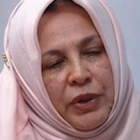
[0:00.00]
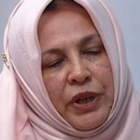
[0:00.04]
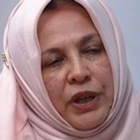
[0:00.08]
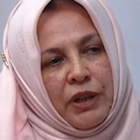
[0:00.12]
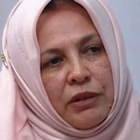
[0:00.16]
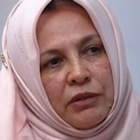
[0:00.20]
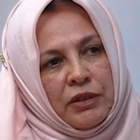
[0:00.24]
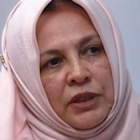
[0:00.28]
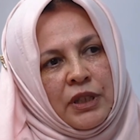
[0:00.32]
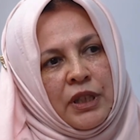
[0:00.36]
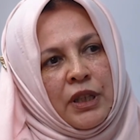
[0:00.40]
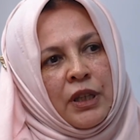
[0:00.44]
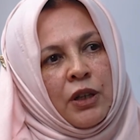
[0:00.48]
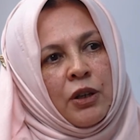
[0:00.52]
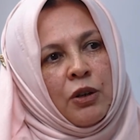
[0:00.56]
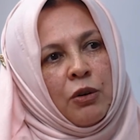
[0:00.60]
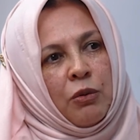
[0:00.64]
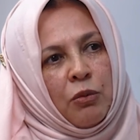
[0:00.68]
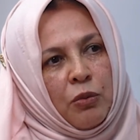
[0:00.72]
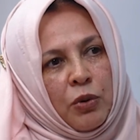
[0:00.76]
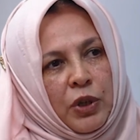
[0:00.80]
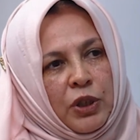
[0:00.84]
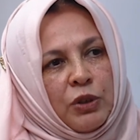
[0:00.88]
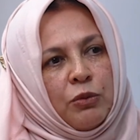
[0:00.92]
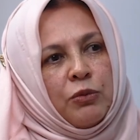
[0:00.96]
about
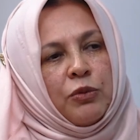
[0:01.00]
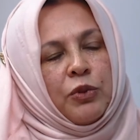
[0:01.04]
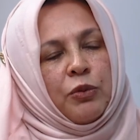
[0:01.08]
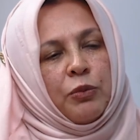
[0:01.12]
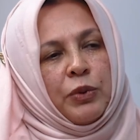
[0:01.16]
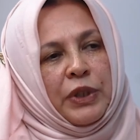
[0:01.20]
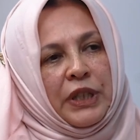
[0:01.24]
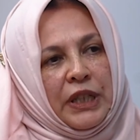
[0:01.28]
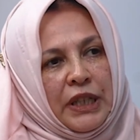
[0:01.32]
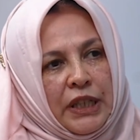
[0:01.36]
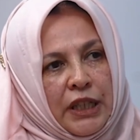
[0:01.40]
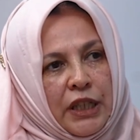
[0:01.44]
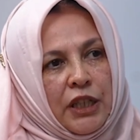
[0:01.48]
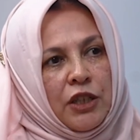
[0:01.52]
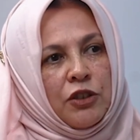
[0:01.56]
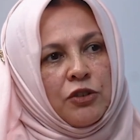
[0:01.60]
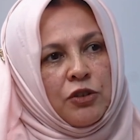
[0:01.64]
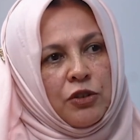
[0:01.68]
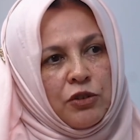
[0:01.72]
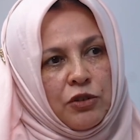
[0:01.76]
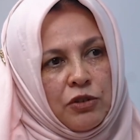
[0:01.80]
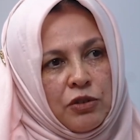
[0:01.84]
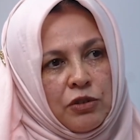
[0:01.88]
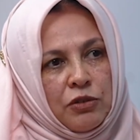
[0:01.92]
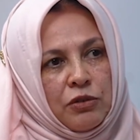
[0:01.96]
what do we need
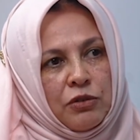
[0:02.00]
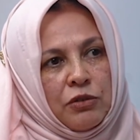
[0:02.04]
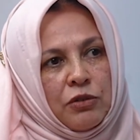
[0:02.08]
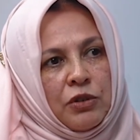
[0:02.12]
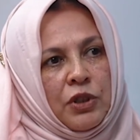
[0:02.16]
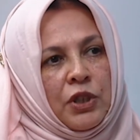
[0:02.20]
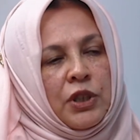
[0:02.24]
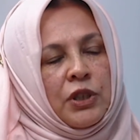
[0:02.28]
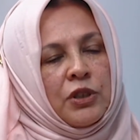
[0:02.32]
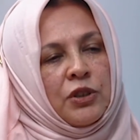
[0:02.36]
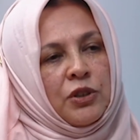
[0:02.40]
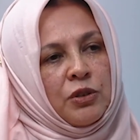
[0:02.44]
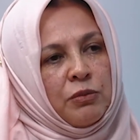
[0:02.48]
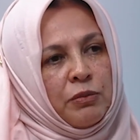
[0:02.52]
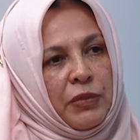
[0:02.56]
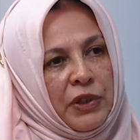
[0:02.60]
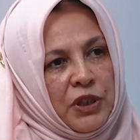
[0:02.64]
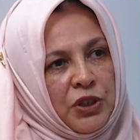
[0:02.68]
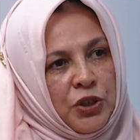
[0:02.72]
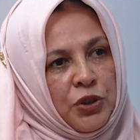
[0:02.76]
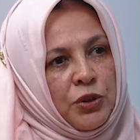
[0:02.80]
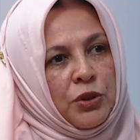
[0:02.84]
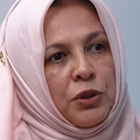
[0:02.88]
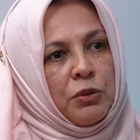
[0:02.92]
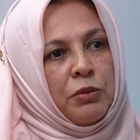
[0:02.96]
to do to
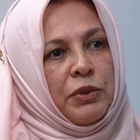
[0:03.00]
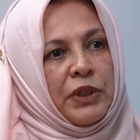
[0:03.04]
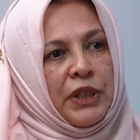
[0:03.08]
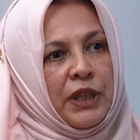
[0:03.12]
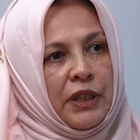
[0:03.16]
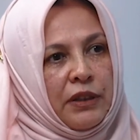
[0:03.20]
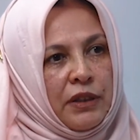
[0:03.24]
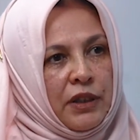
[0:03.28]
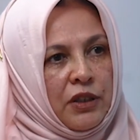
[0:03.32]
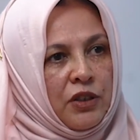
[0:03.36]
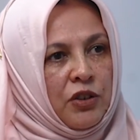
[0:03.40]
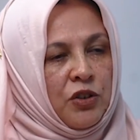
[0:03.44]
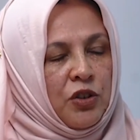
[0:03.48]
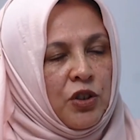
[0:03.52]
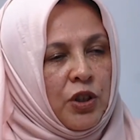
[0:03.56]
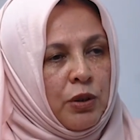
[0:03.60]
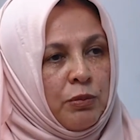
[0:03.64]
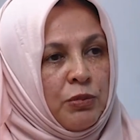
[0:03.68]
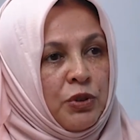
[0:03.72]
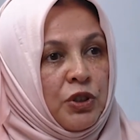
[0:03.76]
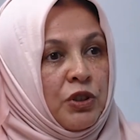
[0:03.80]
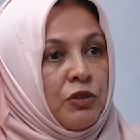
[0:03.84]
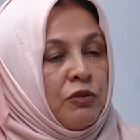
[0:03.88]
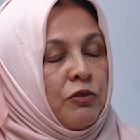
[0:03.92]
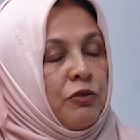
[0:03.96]
make sure we get that
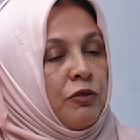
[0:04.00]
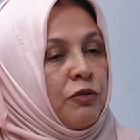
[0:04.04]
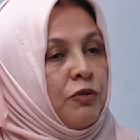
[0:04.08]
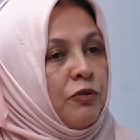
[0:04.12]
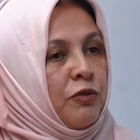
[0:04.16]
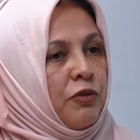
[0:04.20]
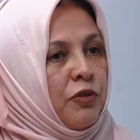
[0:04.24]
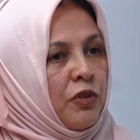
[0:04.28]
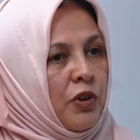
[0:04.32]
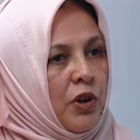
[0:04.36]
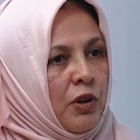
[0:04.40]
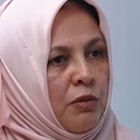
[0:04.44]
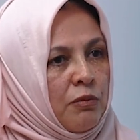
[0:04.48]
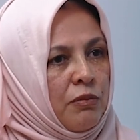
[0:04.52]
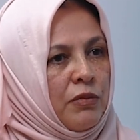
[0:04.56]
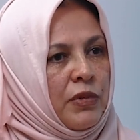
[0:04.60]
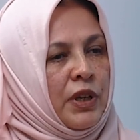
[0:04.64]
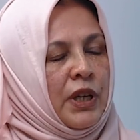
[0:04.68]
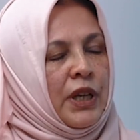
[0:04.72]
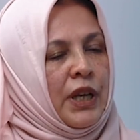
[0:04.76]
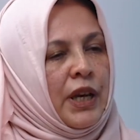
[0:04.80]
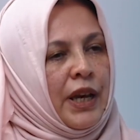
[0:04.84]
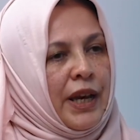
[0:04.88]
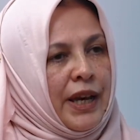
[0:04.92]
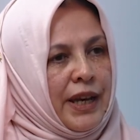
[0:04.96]
adoption from
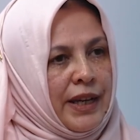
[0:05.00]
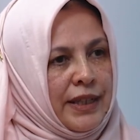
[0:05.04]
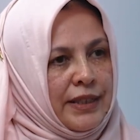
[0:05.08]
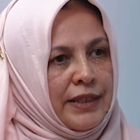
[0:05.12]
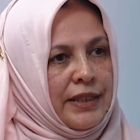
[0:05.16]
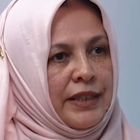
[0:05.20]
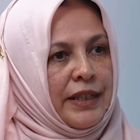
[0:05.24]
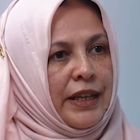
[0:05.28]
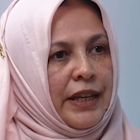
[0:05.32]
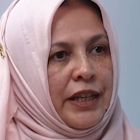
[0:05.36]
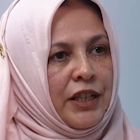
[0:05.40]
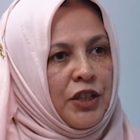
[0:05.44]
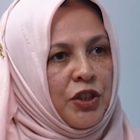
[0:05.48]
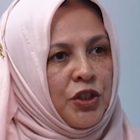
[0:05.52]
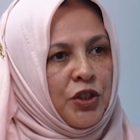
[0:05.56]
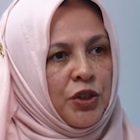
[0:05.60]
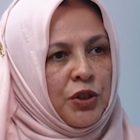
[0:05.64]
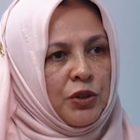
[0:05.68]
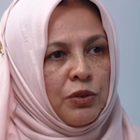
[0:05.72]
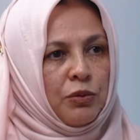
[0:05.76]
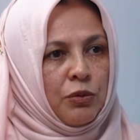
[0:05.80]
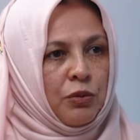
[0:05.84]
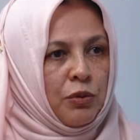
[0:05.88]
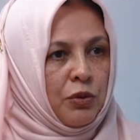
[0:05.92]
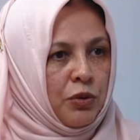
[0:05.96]

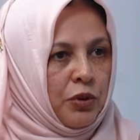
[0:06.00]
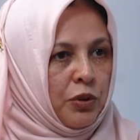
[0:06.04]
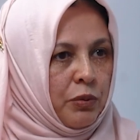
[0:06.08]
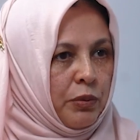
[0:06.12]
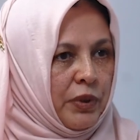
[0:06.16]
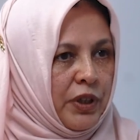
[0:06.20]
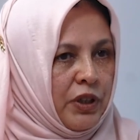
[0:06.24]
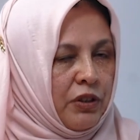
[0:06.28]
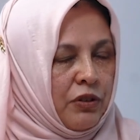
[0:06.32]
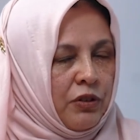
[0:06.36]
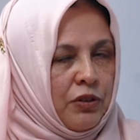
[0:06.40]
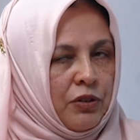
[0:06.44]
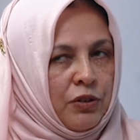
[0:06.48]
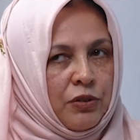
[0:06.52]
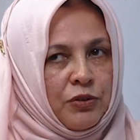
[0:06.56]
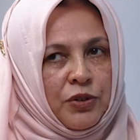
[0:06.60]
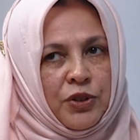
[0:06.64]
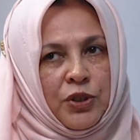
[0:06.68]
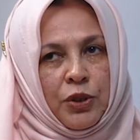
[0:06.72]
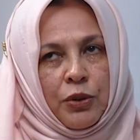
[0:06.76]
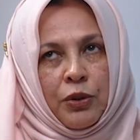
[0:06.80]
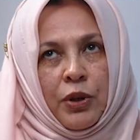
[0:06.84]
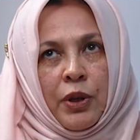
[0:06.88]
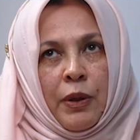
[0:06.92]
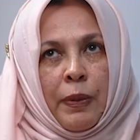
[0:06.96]
ideation all the way through.
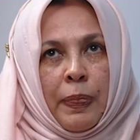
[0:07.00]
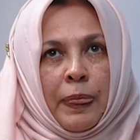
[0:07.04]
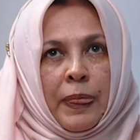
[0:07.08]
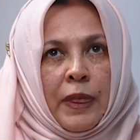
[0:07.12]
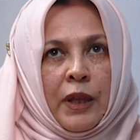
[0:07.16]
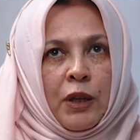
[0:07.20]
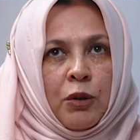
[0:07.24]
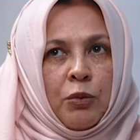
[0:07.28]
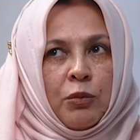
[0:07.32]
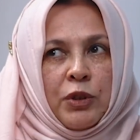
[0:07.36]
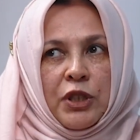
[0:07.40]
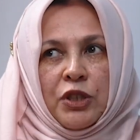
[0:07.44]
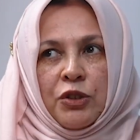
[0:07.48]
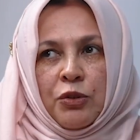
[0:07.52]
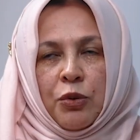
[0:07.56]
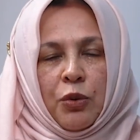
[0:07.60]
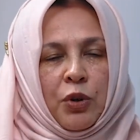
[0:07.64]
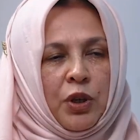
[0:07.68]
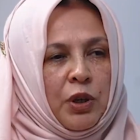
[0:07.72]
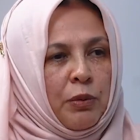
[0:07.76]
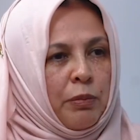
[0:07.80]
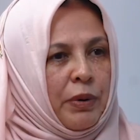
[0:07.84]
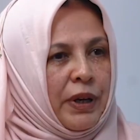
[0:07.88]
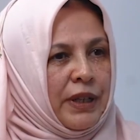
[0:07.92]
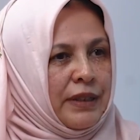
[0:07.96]
So we
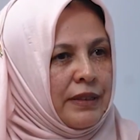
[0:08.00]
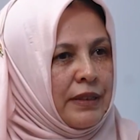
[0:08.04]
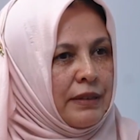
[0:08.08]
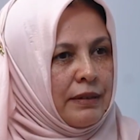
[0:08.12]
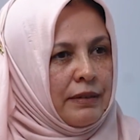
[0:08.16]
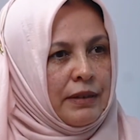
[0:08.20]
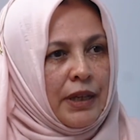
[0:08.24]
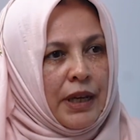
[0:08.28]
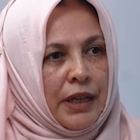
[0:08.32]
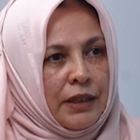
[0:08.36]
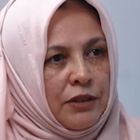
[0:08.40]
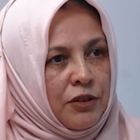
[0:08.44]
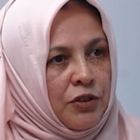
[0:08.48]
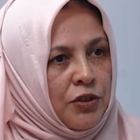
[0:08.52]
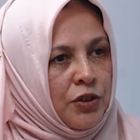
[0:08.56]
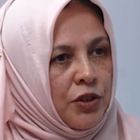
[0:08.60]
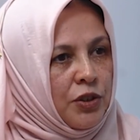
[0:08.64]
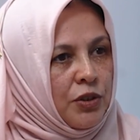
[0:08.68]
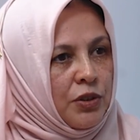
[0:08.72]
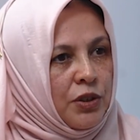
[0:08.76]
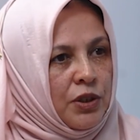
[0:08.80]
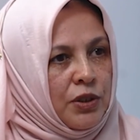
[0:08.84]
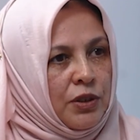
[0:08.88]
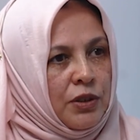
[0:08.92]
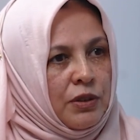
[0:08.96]
talk about design
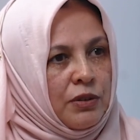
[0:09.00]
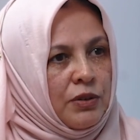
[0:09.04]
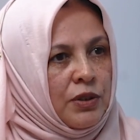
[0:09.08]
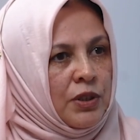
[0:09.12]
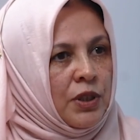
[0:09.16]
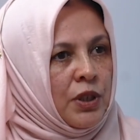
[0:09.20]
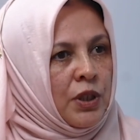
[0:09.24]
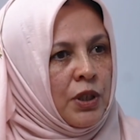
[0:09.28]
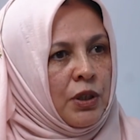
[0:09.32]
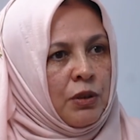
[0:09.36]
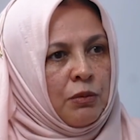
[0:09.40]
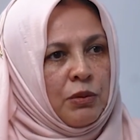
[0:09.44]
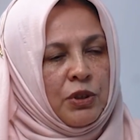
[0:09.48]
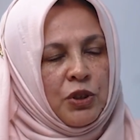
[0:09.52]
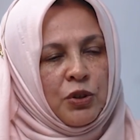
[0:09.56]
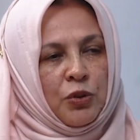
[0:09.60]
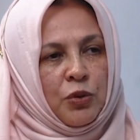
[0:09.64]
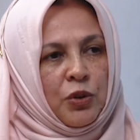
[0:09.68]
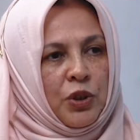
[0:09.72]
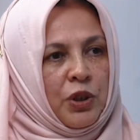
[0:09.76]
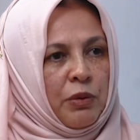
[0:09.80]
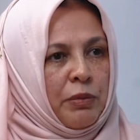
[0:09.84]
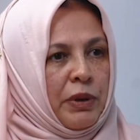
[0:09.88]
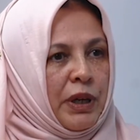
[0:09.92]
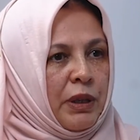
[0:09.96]
studios, we
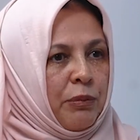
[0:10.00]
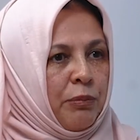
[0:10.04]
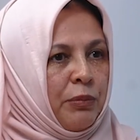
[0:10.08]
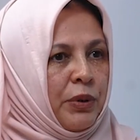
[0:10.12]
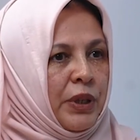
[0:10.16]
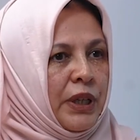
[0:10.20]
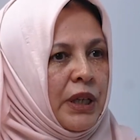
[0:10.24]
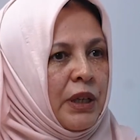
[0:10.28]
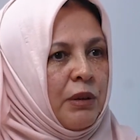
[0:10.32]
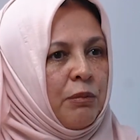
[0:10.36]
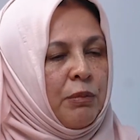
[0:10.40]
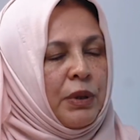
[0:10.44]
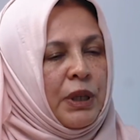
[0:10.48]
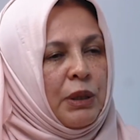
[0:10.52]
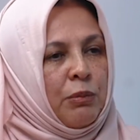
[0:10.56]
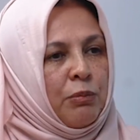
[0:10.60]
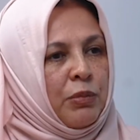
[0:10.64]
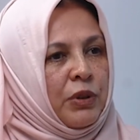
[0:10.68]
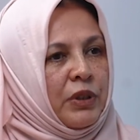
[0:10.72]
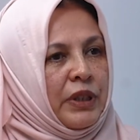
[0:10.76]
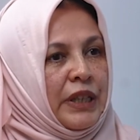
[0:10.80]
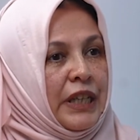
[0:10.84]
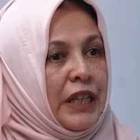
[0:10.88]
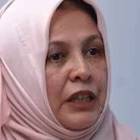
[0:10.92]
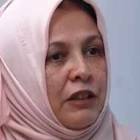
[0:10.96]
talk about bringing
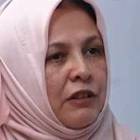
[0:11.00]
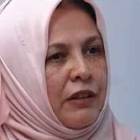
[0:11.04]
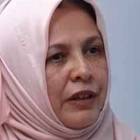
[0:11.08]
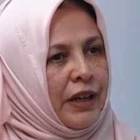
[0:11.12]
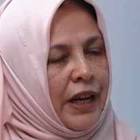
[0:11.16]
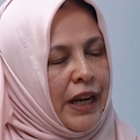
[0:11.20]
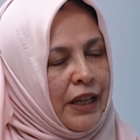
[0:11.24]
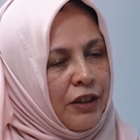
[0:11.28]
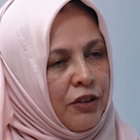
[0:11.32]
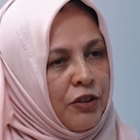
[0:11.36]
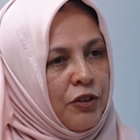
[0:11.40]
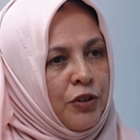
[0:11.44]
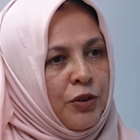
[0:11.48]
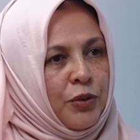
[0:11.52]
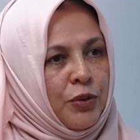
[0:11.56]
people in right